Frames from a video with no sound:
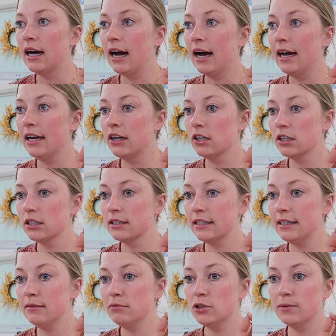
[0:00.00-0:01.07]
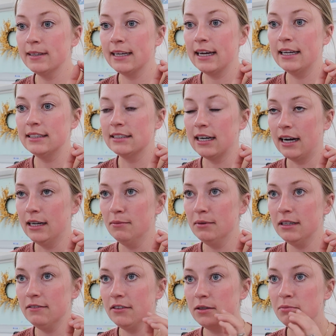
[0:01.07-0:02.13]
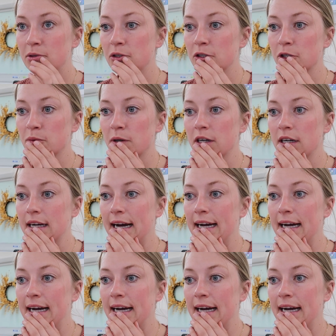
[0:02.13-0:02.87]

I currently am doing a tiny bit of computer work.